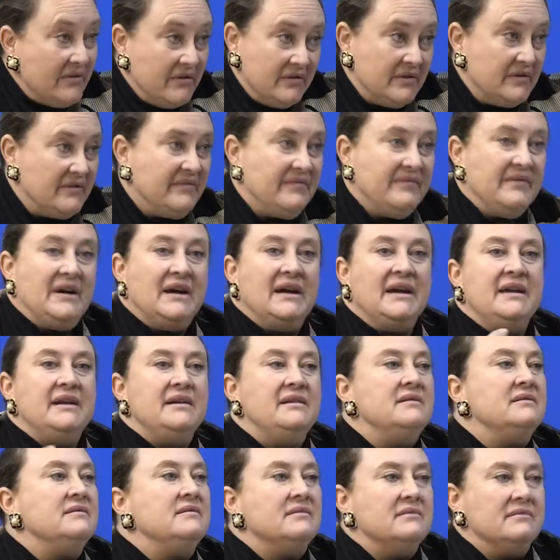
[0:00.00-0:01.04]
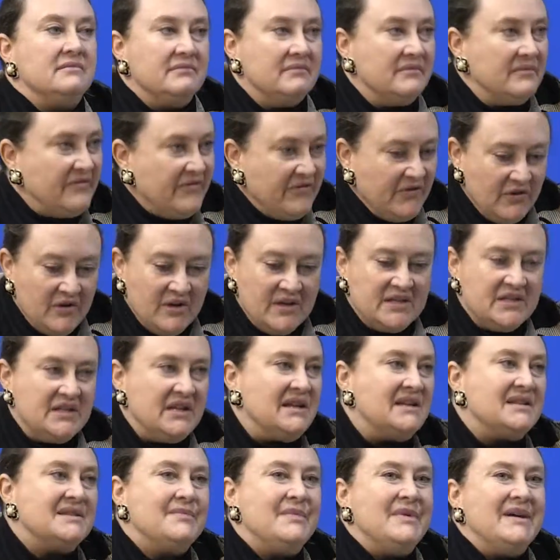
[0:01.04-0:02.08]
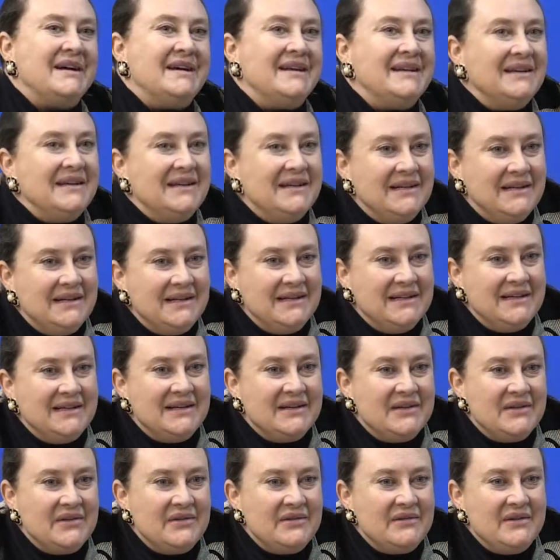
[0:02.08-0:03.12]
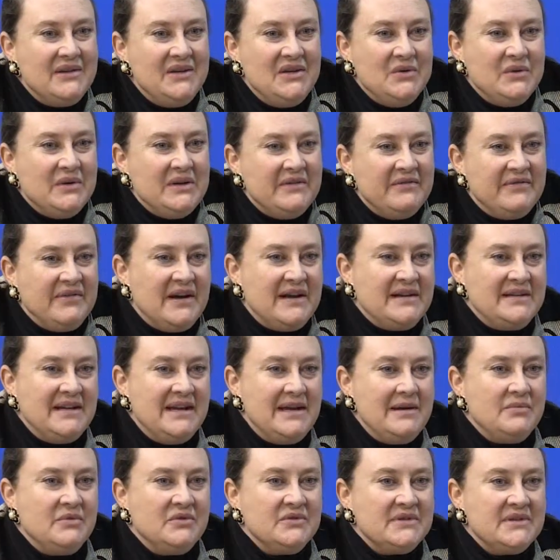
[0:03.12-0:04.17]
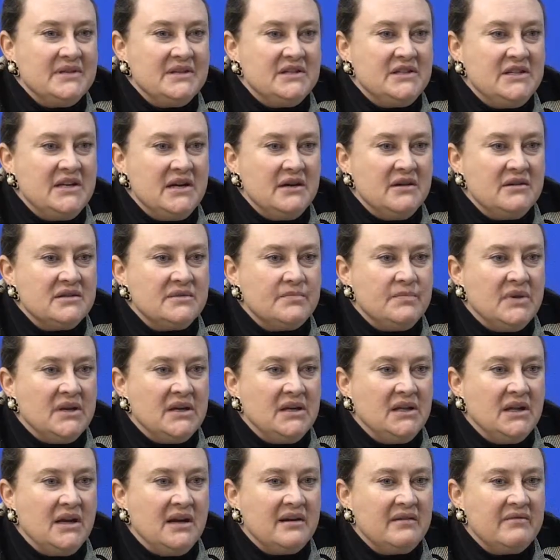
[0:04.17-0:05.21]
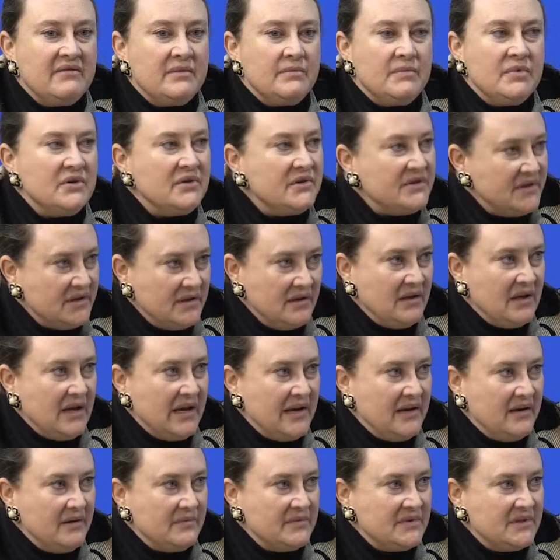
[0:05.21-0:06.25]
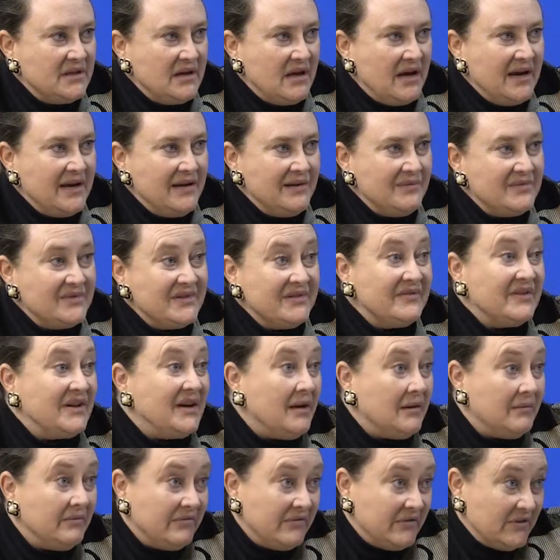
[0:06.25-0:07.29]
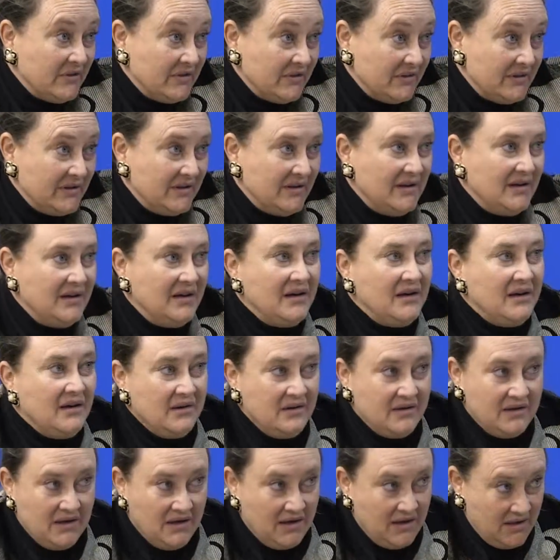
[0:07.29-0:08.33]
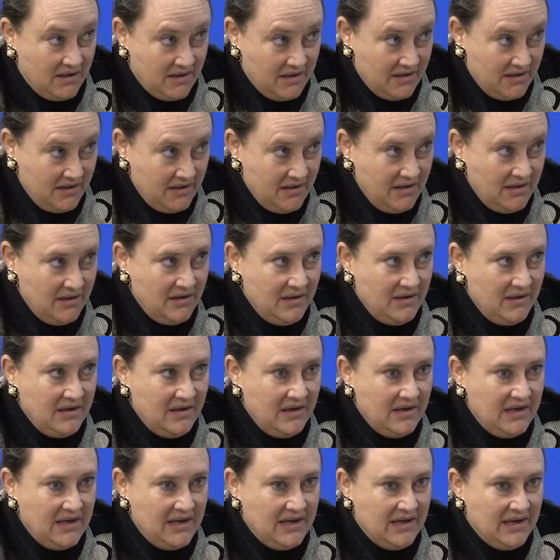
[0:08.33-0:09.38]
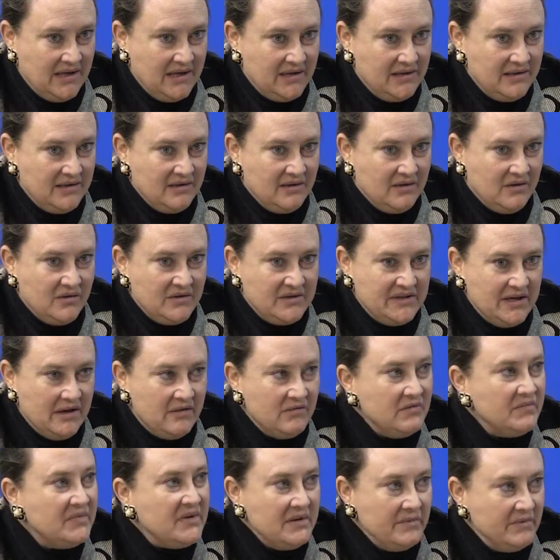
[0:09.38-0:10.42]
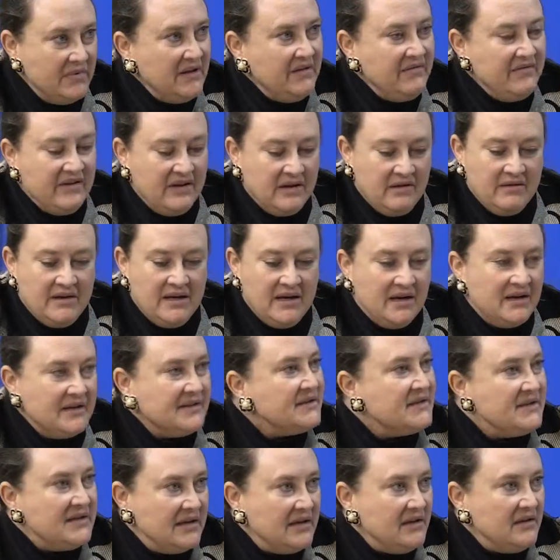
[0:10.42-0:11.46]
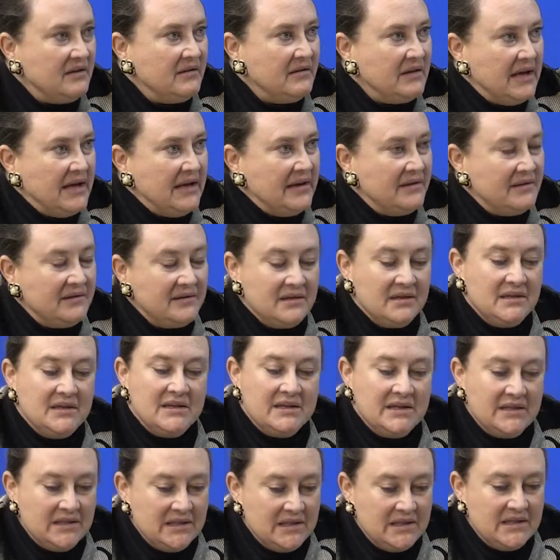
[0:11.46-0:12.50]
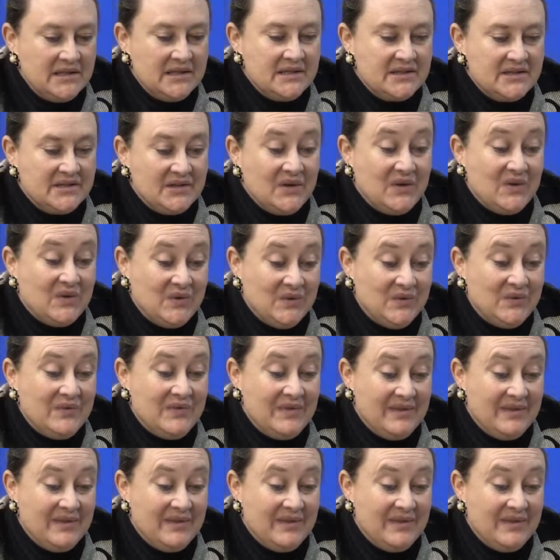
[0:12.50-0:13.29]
to find furnishings, but you can find tables and chairs, but a lot of the personal items, the items of comfort, are gone. And a hotel room can be very austere, and so